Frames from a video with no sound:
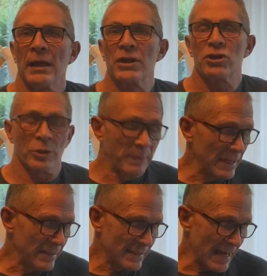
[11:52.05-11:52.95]
it should
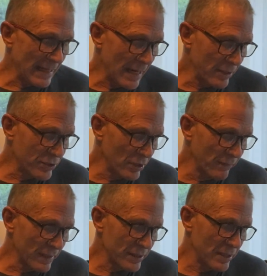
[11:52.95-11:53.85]
be taken out of
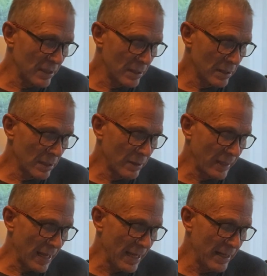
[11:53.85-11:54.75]
service.
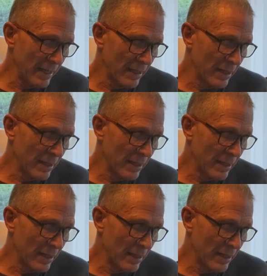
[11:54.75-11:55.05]
Okay,